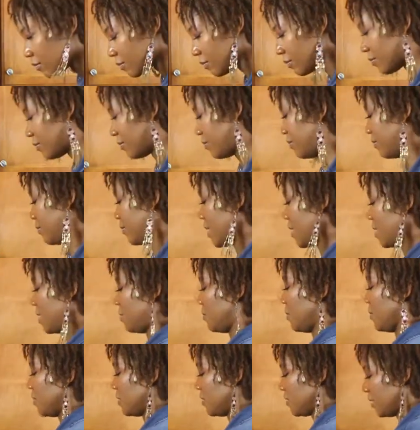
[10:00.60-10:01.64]
that
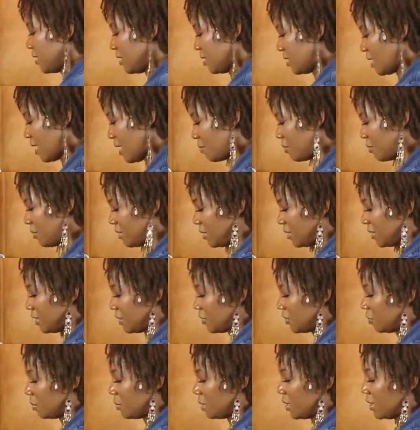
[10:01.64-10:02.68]
smells good. I put a
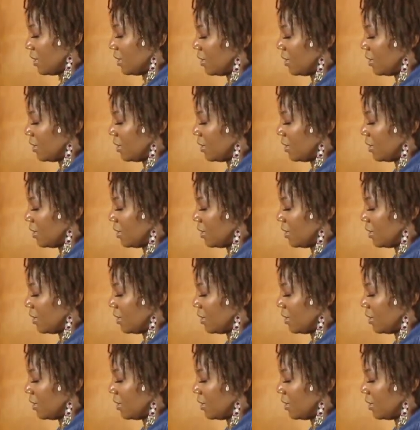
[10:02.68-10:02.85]
little bit